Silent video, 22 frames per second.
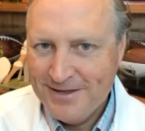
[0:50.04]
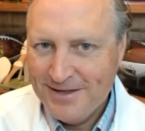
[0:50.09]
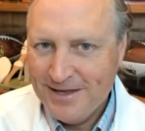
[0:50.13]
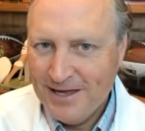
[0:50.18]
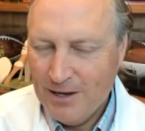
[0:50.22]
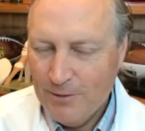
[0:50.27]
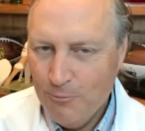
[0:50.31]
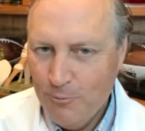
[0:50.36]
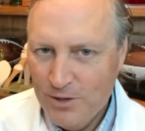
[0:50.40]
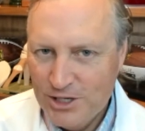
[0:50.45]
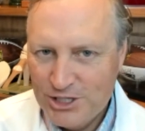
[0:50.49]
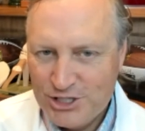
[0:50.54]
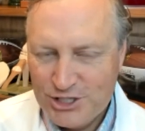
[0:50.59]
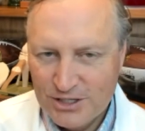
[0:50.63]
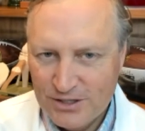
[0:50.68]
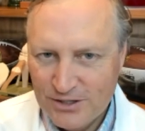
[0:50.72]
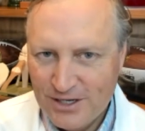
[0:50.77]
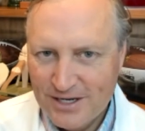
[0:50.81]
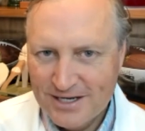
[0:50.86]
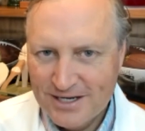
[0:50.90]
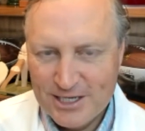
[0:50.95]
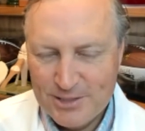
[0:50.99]
I wish you
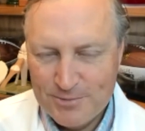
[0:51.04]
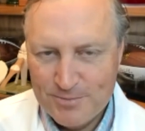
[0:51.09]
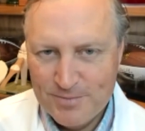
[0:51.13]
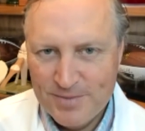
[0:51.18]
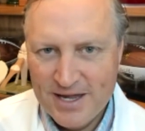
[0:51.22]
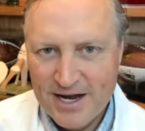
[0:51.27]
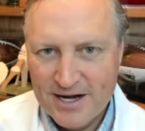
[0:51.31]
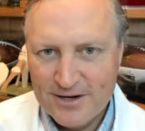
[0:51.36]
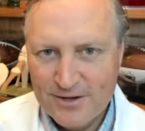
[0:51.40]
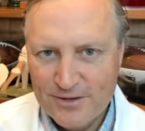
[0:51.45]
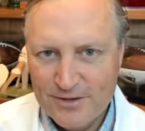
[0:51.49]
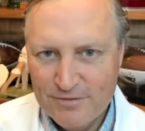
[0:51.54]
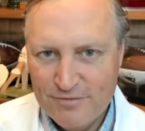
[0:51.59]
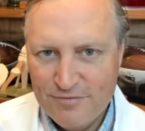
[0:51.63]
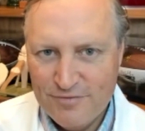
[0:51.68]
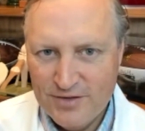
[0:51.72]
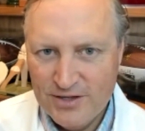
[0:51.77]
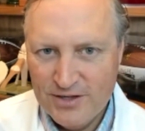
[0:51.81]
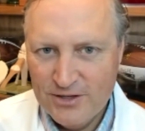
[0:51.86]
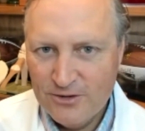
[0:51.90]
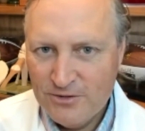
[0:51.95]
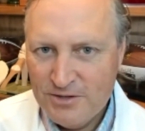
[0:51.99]
luck getting back on the
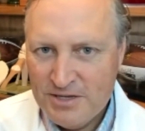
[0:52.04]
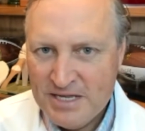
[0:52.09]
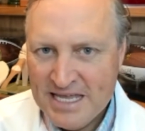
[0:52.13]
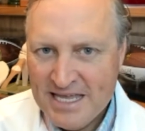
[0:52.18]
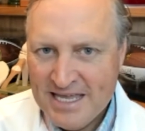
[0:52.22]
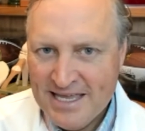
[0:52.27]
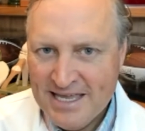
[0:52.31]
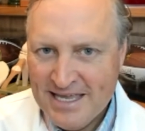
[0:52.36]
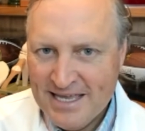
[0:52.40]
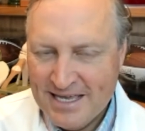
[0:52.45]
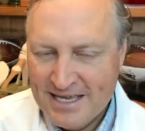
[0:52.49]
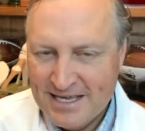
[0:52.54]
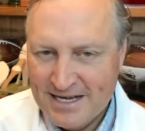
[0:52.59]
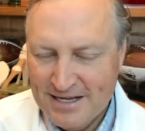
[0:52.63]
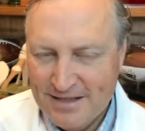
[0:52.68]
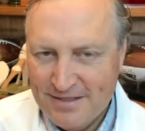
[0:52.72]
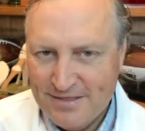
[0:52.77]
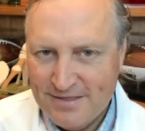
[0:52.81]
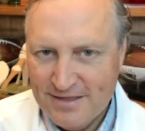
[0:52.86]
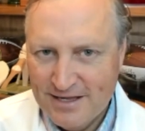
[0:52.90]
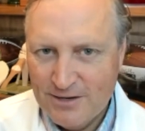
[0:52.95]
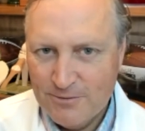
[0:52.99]
field. And I
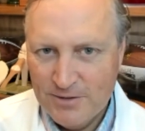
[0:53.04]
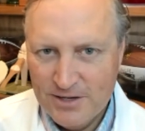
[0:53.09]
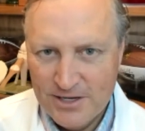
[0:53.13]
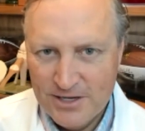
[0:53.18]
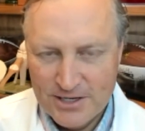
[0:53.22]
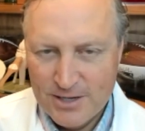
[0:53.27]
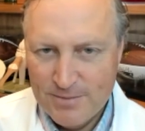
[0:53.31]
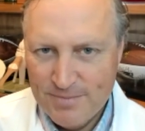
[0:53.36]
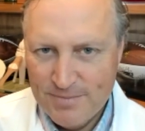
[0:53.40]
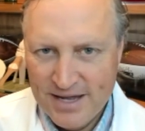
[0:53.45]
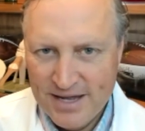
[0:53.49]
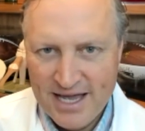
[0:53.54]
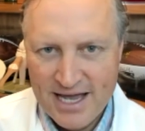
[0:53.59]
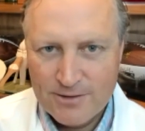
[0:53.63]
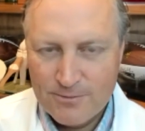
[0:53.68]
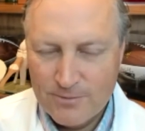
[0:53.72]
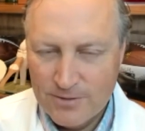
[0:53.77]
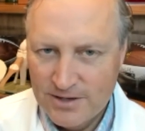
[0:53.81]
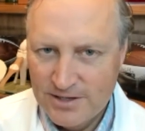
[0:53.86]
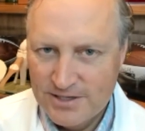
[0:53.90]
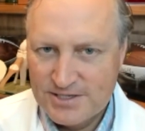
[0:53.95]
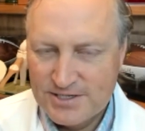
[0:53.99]
think when you come back,
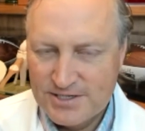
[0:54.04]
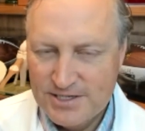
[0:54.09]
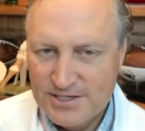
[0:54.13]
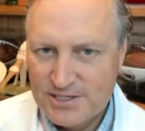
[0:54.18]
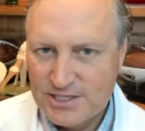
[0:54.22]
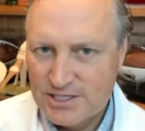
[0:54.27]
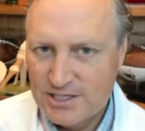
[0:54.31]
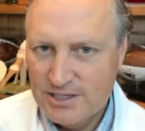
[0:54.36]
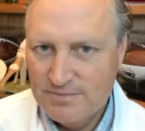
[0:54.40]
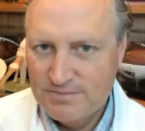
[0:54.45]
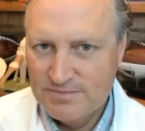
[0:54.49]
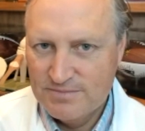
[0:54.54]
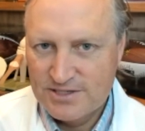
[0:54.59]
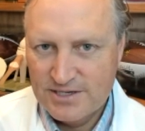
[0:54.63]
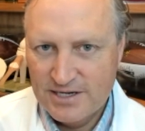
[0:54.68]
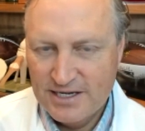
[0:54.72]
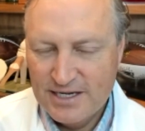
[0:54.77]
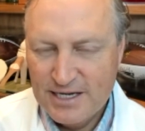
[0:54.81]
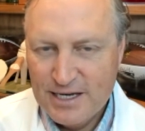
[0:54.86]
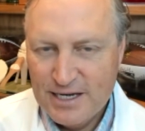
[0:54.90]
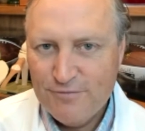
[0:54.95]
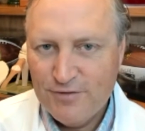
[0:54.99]
we're going to see some
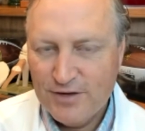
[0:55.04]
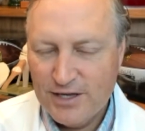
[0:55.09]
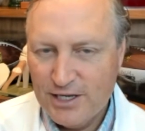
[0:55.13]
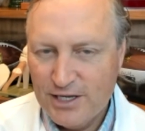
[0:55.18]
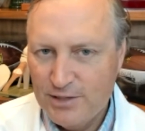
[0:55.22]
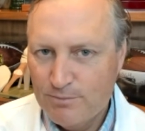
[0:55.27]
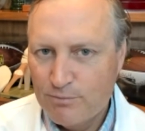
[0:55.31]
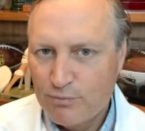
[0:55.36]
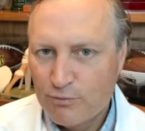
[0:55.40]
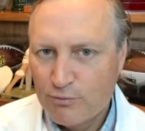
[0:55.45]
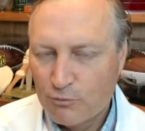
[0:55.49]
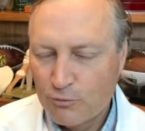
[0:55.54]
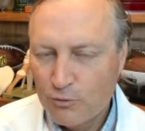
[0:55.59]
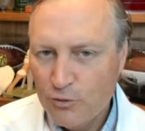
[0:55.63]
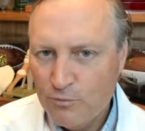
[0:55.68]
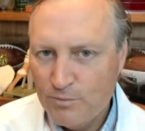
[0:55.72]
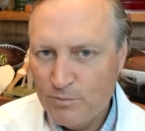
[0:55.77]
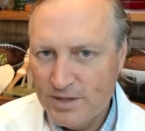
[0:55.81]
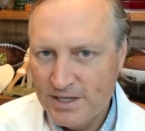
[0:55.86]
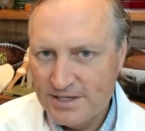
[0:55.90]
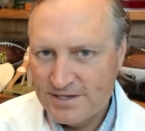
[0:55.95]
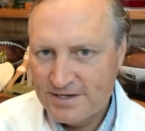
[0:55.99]
significant
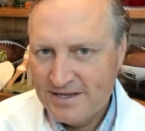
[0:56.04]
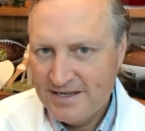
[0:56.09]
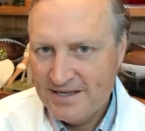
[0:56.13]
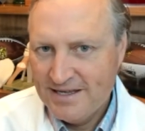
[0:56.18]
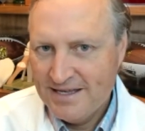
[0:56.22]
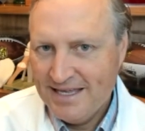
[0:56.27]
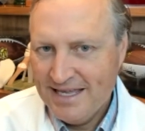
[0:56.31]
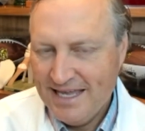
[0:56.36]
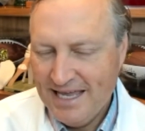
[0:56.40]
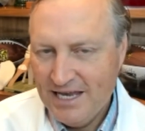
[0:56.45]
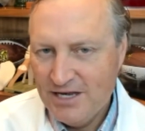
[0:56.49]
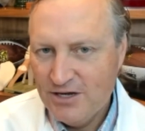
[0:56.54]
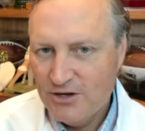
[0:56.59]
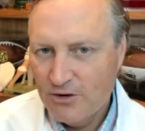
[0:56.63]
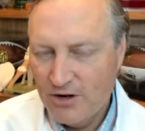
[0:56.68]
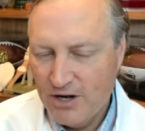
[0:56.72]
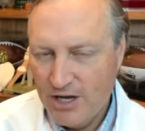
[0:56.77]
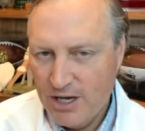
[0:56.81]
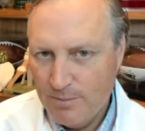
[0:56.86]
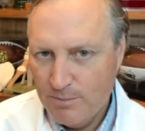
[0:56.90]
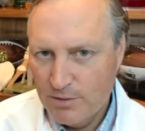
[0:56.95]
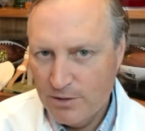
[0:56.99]
improvement in your
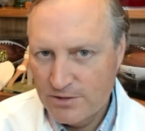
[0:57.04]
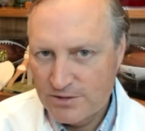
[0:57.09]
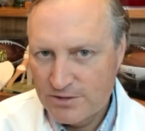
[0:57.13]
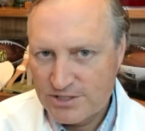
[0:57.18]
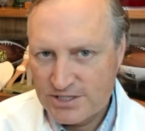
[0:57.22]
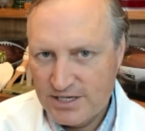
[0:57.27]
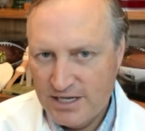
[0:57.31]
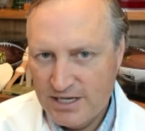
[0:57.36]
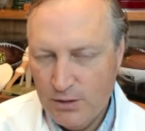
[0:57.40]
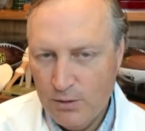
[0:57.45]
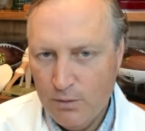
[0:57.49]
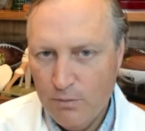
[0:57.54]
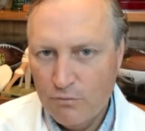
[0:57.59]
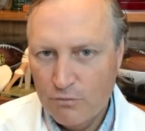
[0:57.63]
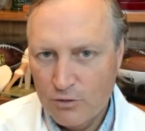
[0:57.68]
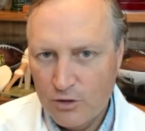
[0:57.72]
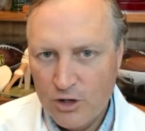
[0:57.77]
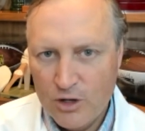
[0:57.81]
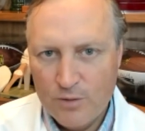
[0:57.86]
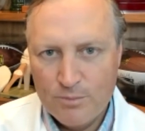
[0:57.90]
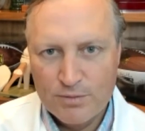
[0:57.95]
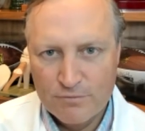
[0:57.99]
numbers and
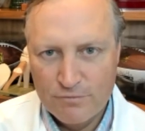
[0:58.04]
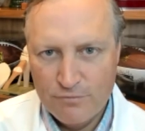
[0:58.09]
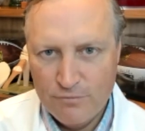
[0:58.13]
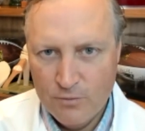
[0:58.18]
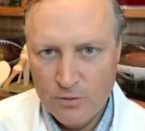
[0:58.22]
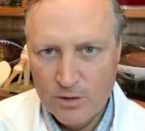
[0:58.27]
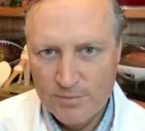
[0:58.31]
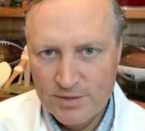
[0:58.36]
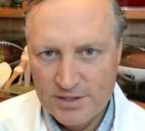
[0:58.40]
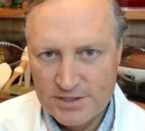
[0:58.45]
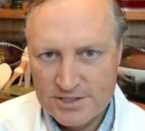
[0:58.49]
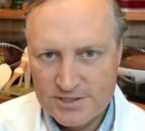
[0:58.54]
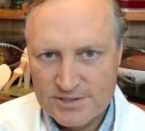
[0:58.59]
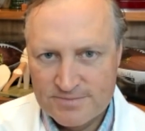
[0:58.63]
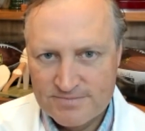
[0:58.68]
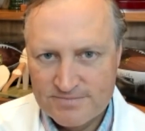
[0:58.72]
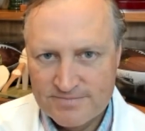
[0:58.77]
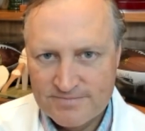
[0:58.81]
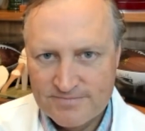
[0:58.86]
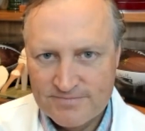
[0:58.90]
overall performance.